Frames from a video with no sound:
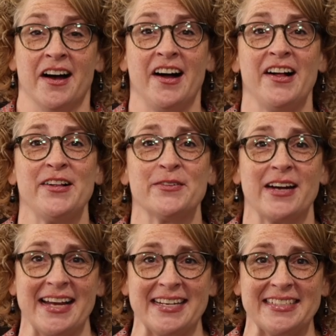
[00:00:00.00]
All
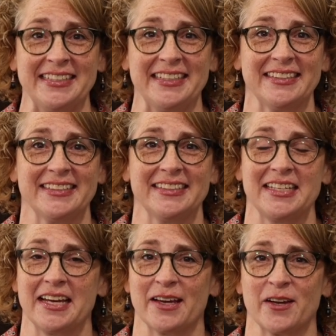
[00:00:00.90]
right.
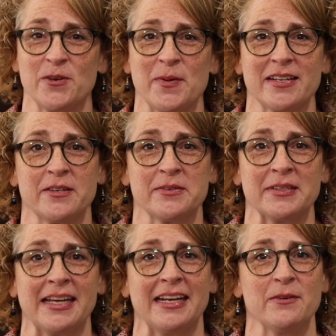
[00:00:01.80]
I hope I don't
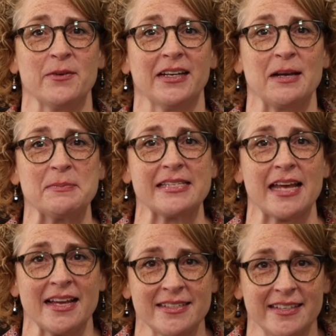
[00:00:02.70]
get anyone
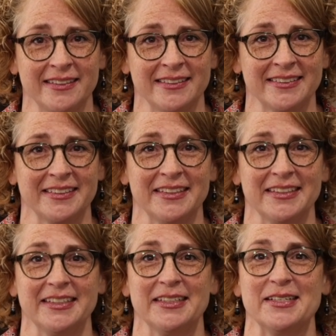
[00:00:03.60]
upset,
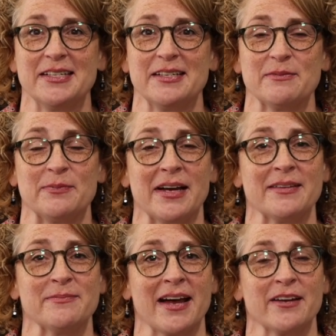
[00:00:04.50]

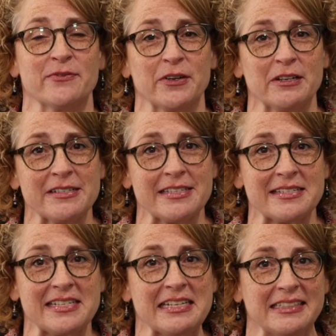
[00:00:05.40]
but my
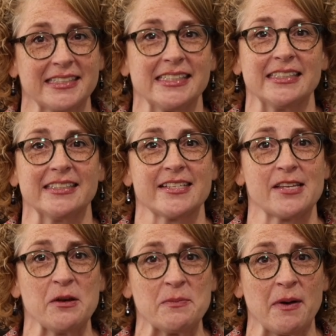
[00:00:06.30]
first
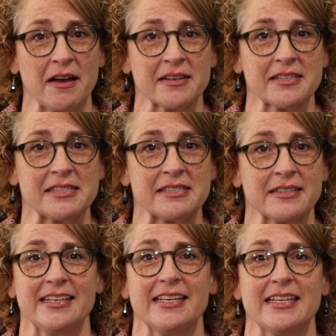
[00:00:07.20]
soapbox
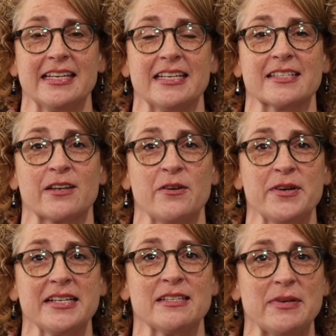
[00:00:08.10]
is going to